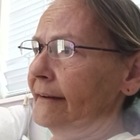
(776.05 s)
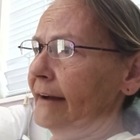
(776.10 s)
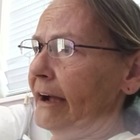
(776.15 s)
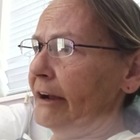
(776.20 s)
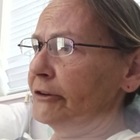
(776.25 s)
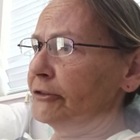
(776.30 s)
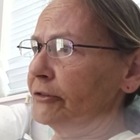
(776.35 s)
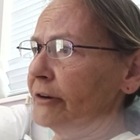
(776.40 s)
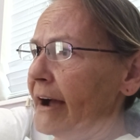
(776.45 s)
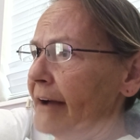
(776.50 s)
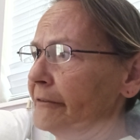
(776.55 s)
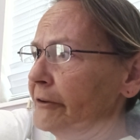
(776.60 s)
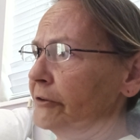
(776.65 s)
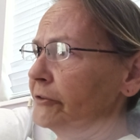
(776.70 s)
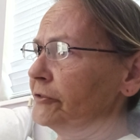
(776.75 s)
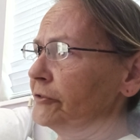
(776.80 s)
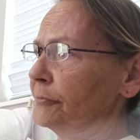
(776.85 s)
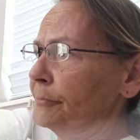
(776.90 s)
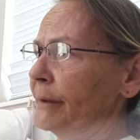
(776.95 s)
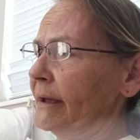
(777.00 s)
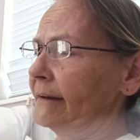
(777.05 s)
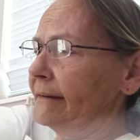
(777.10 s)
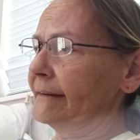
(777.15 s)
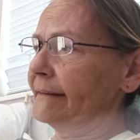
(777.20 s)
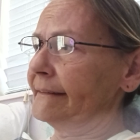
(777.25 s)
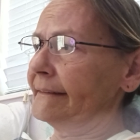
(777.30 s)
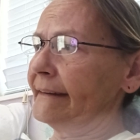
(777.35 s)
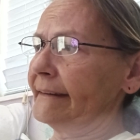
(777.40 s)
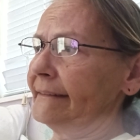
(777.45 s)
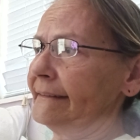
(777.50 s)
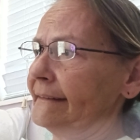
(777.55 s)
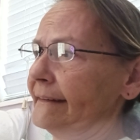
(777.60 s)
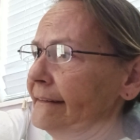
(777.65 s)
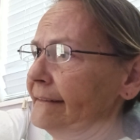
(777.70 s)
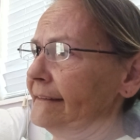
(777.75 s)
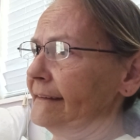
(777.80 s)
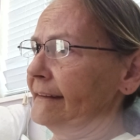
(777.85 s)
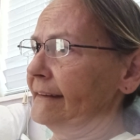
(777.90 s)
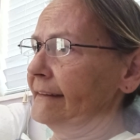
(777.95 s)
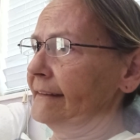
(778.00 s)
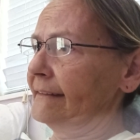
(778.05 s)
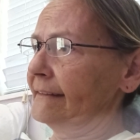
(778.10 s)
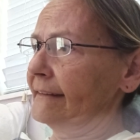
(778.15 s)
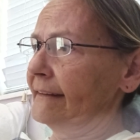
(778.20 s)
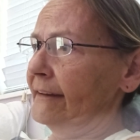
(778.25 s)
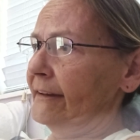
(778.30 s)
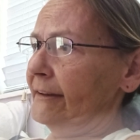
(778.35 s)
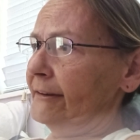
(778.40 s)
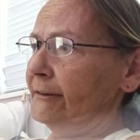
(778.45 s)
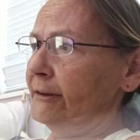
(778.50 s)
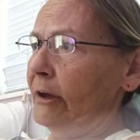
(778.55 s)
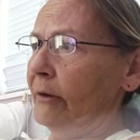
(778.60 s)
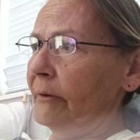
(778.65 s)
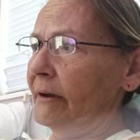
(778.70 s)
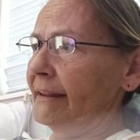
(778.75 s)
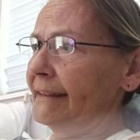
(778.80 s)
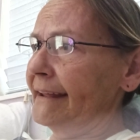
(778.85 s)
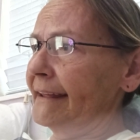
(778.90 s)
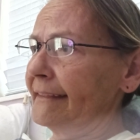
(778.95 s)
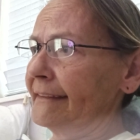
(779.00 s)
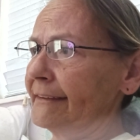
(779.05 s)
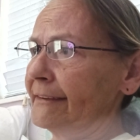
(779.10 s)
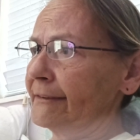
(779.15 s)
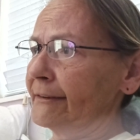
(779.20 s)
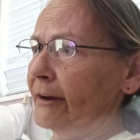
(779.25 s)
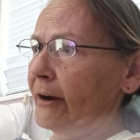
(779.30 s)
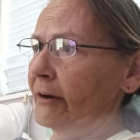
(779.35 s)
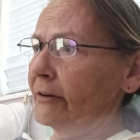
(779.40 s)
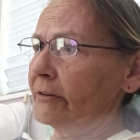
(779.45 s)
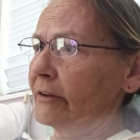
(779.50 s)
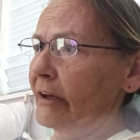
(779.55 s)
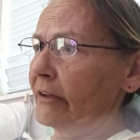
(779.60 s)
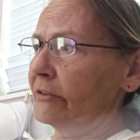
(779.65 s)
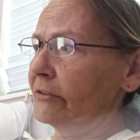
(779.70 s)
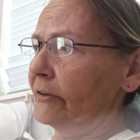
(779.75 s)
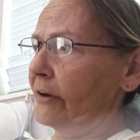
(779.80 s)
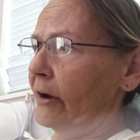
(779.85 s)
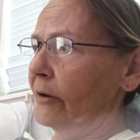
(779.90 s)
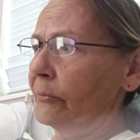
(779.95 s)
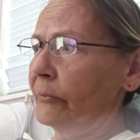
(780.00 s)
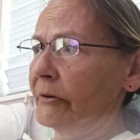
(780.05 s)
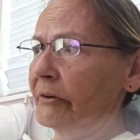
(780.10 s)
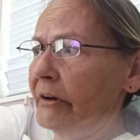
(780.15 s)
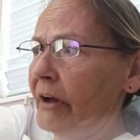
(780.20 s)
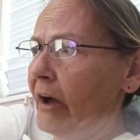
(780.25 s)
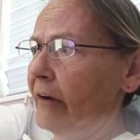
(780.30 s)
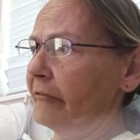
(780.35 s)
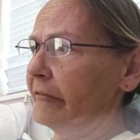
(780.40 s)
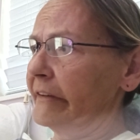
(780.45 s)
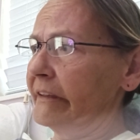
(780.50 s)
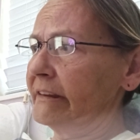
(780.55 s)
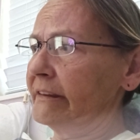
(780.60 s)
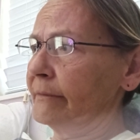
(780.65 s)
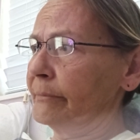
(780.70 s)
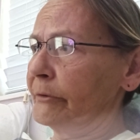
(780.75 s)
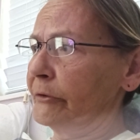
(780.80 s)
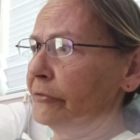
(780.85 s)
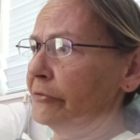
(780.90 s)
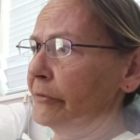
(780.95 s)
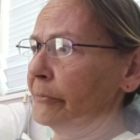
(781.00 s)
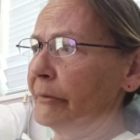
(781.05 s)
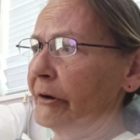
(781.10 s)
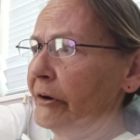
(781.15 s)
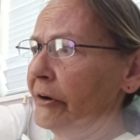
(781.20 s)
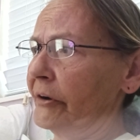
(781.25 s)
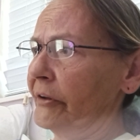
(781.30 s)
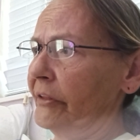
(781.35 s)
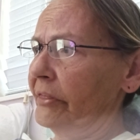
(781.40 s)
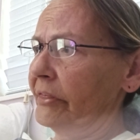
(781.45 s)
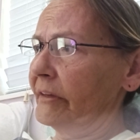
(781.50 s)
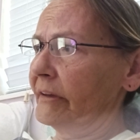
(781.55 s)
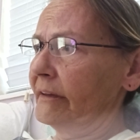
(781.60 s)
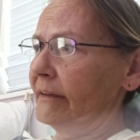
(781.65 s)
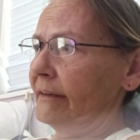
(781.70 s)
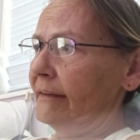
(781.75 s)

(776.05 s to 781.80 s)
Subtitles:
I traveled tremendous distances, knowing that the stars I saw were not visible from Earth.